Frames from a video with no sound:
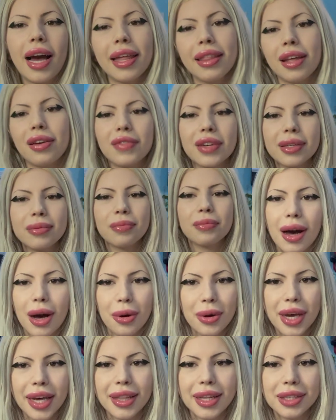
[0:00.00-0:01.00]
I love it.
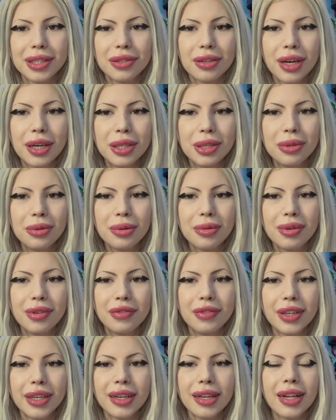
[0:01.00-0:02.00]
Okay, let's try to do a
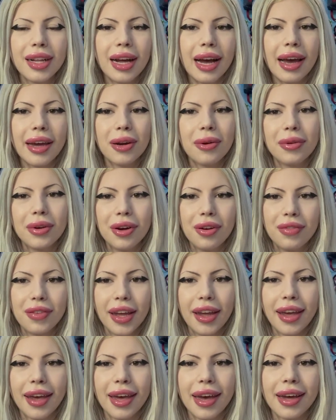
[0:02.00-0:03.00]
reveal. I don't know if I
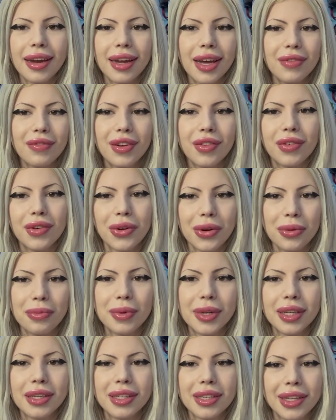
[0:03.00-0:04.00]
can. I've never
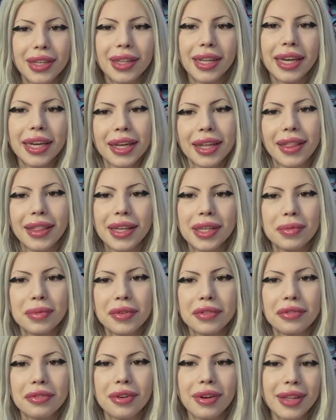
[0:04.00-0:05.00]
opened like these
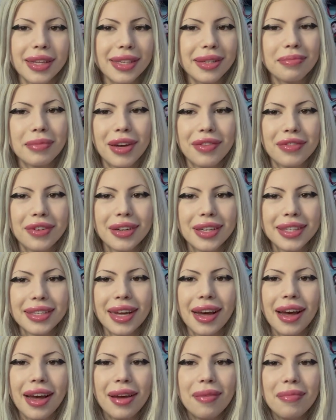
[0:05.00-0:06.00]
before. This is my first
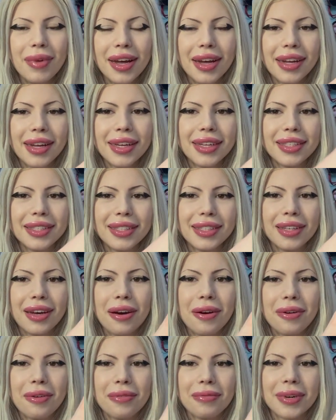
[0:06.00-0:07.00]
time.
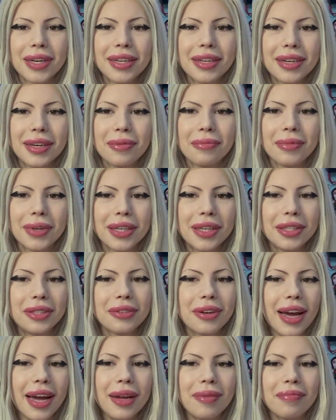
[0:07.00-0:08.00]
So we're gonna we're gonna
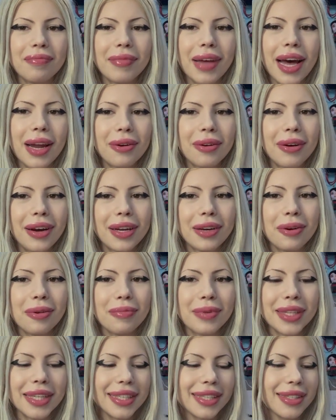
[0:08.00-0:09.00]
try it. I don't know how to
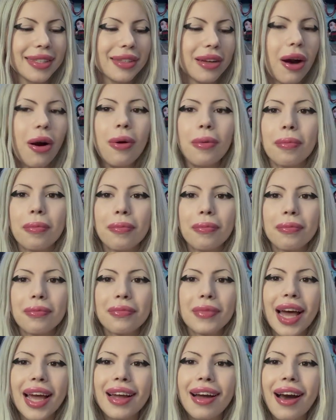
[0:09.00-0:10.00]
open this. Oh,
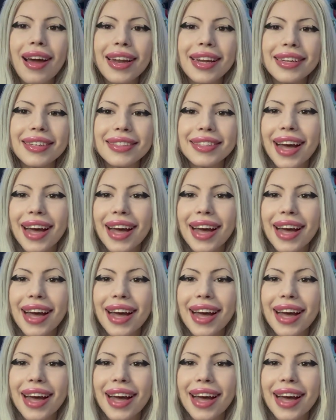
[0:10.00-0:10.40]
I got it.